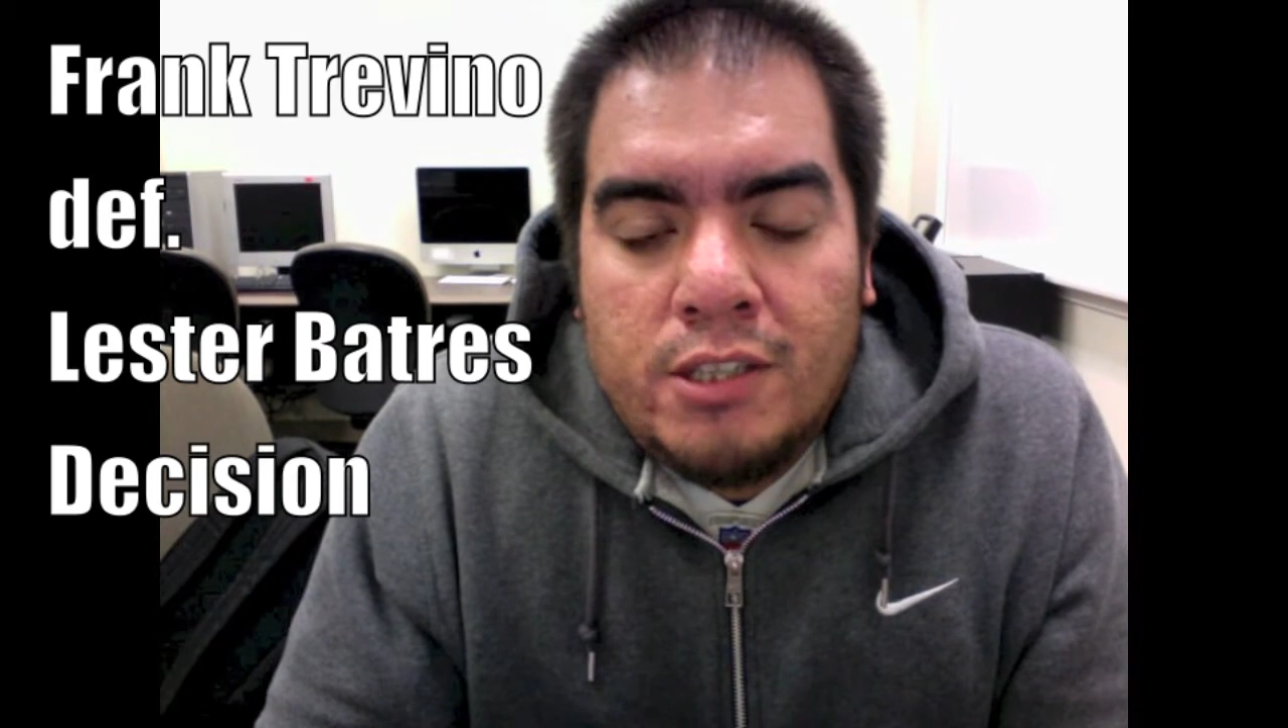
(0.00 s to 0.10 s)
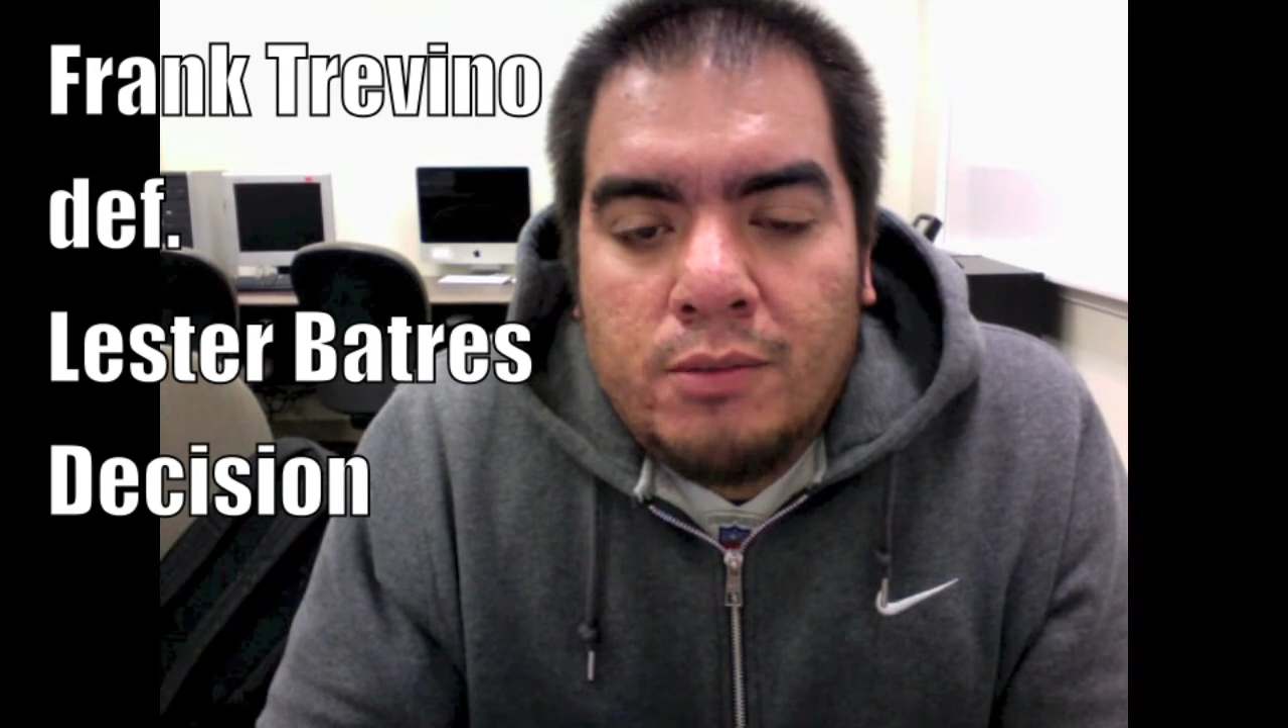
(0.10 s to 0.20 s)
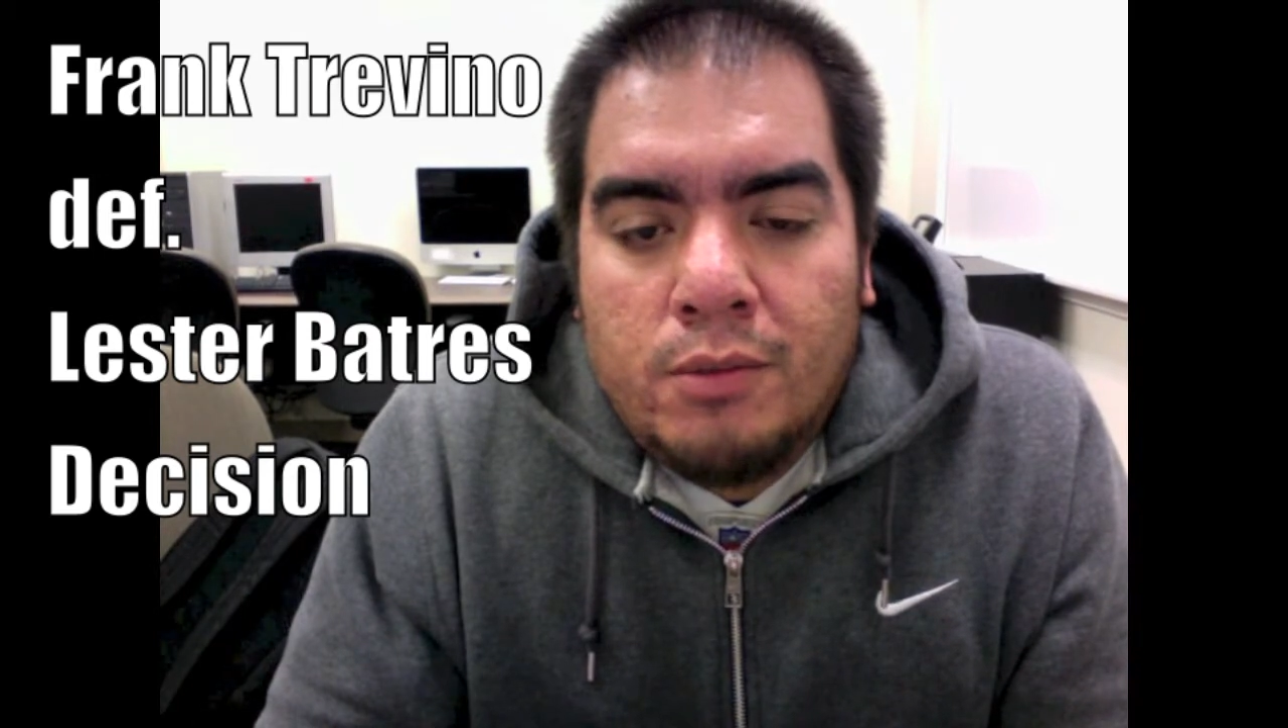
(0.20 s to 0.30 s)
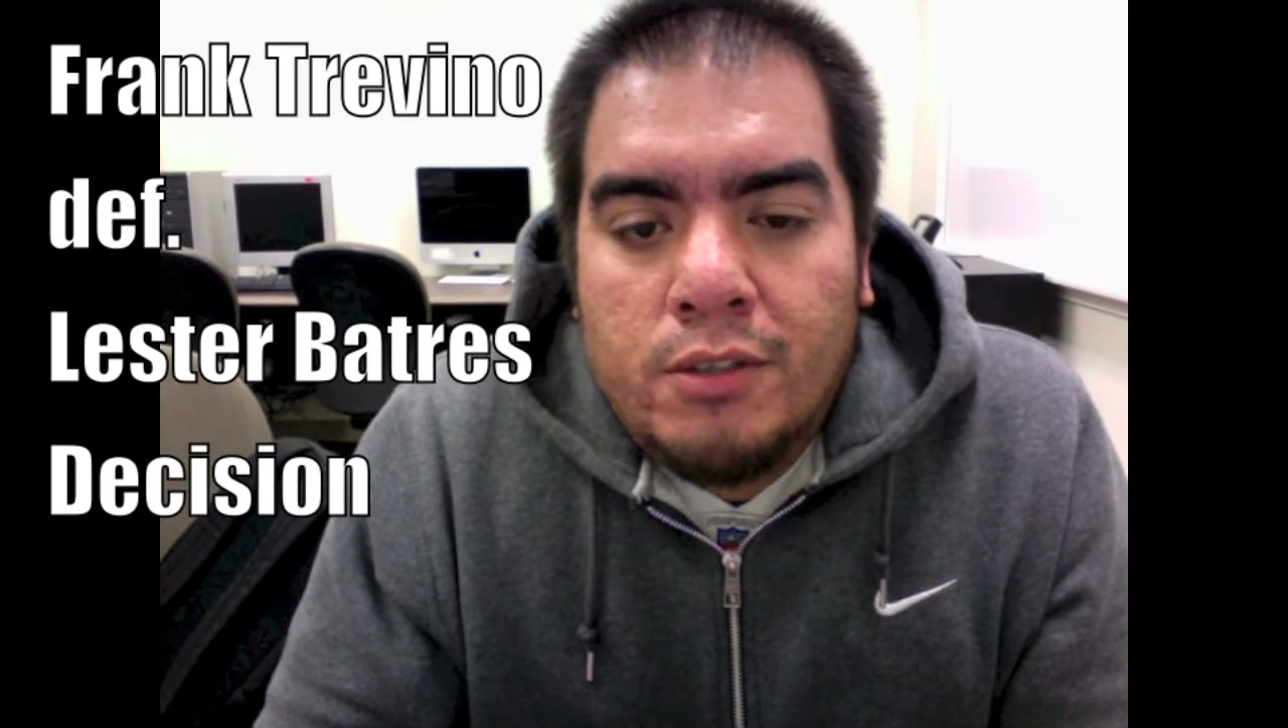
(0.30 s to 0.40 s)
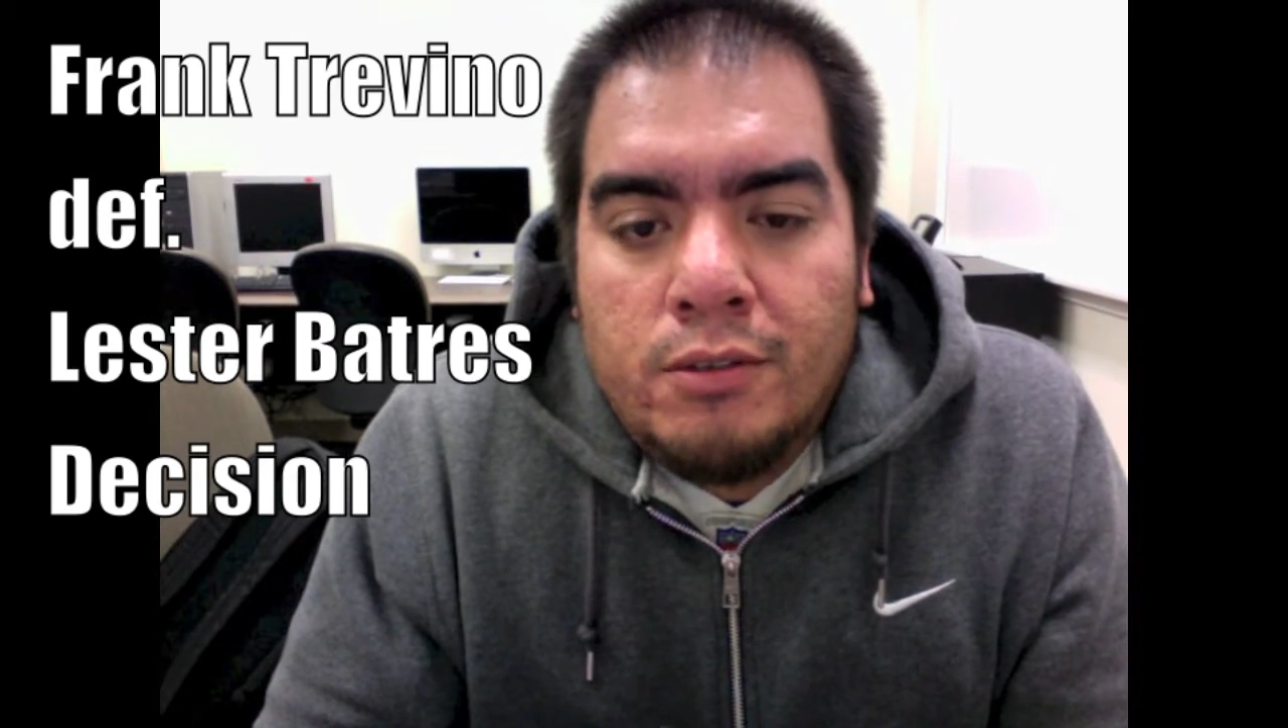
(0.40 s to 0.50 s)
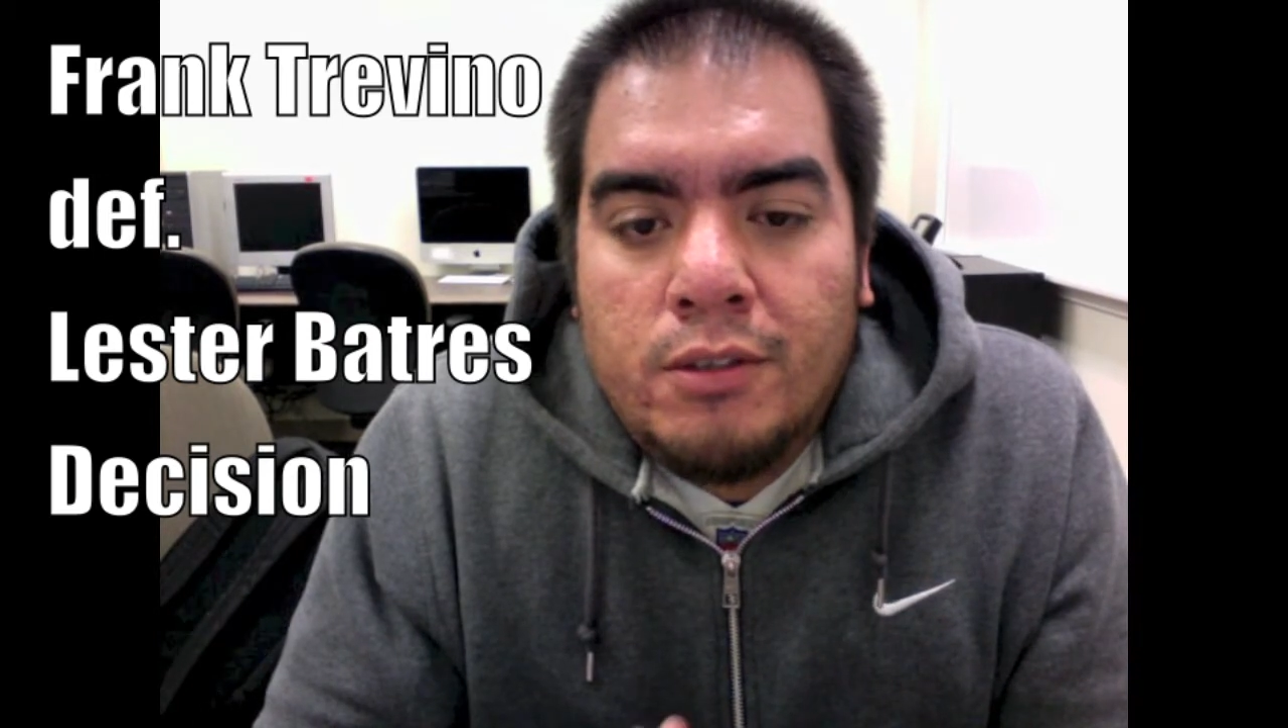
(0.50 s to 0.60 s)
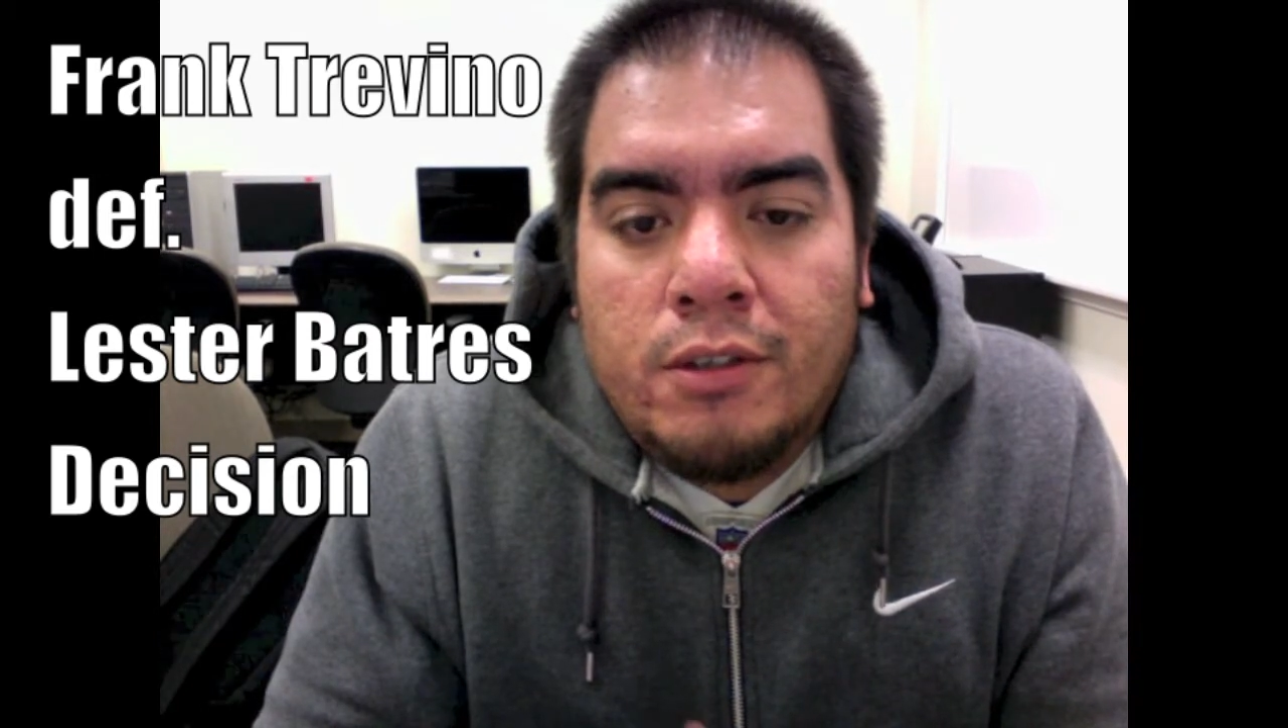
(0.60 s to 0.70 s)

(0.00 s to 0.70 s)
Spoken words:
was doing a